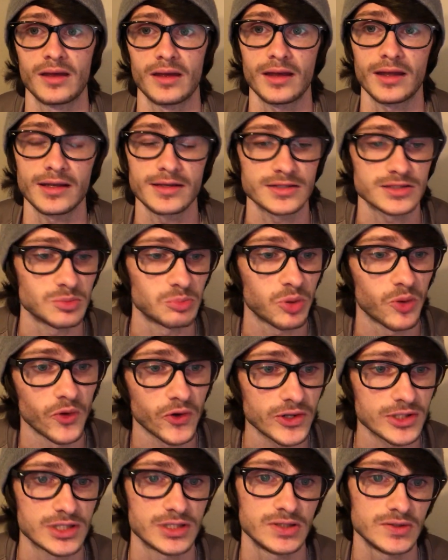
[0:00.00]
And it's
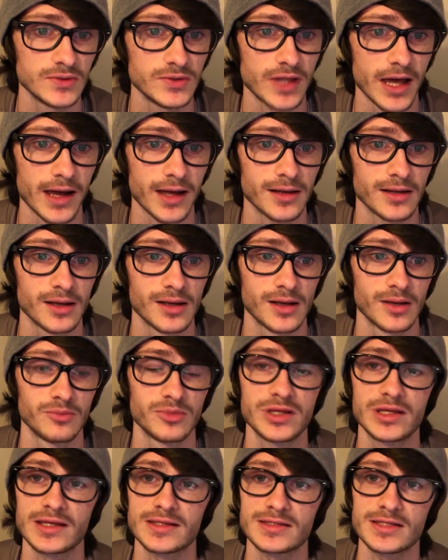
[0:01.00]
important to do that
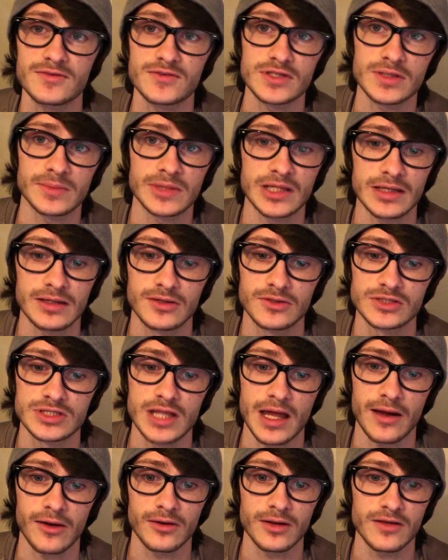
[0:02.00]
because if something goes
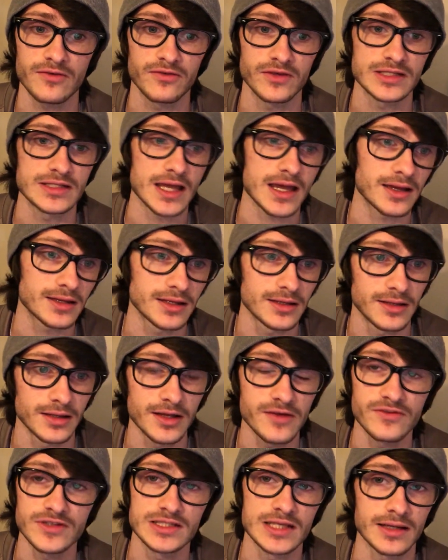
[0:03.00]
down, if
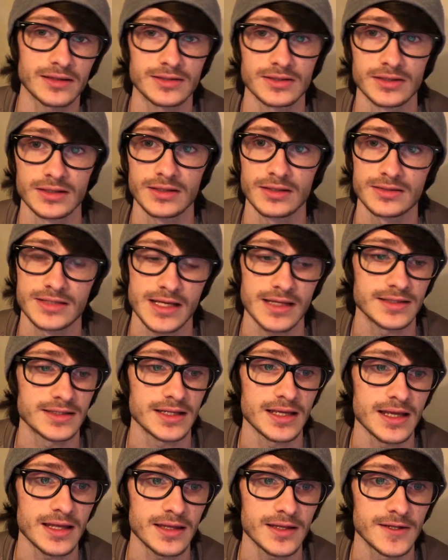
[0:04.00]
a sector takes a
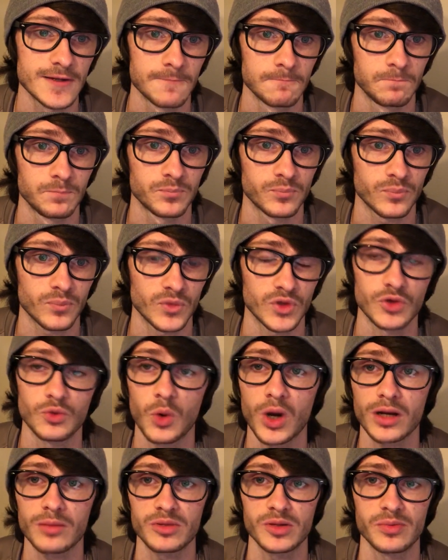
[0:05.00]
hit, you
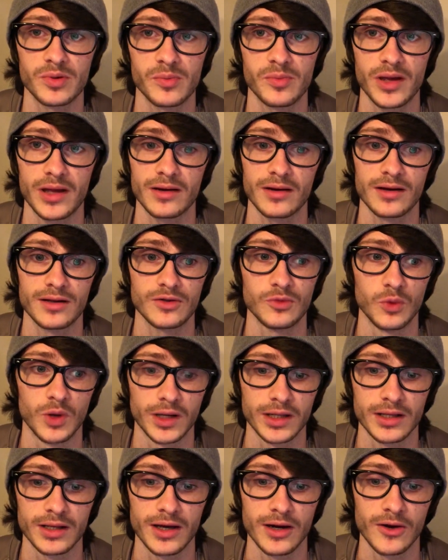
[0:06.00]
want to be prepared. You want
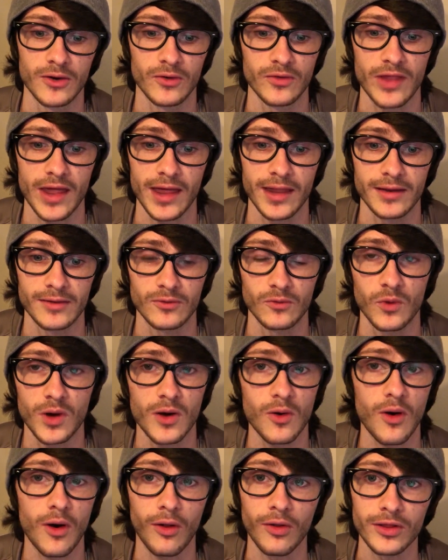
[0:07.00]
to know that,
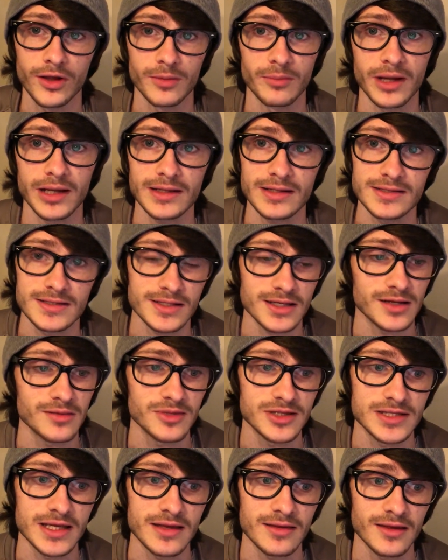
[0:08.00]
all your money isn't going to
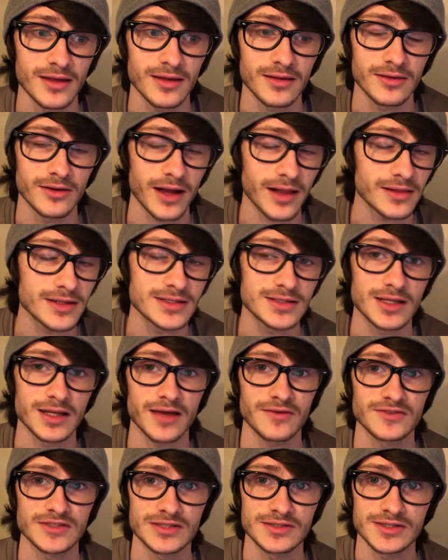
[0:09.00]
be tanking. You're at least going
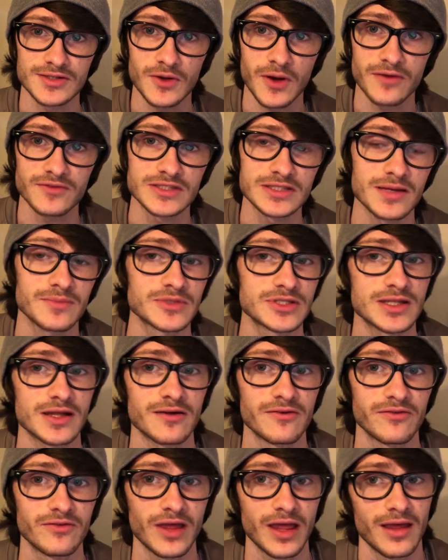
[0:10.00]
to still have some
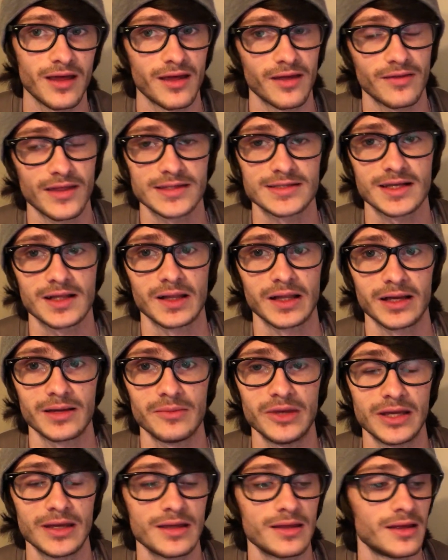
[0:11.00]
stuff that's
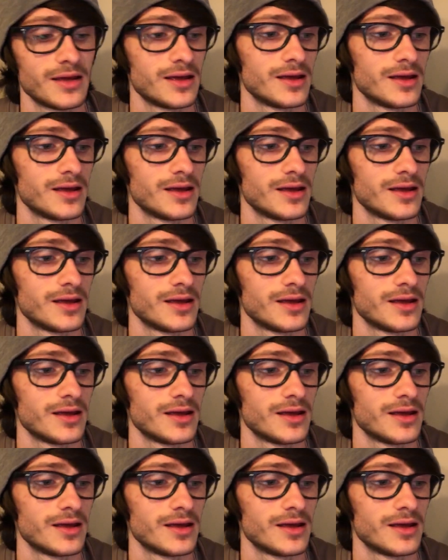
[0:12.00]
climbing.